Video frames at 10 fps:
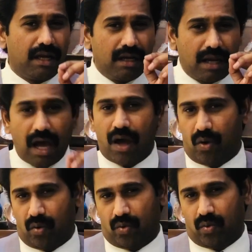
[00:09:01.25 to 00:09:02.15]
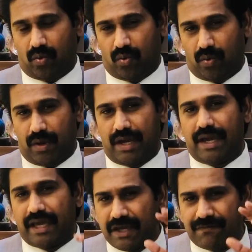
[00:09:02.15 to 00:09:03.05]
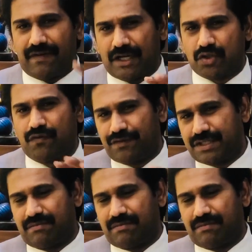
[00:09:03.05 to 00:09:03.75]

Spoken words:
Now, if assume for some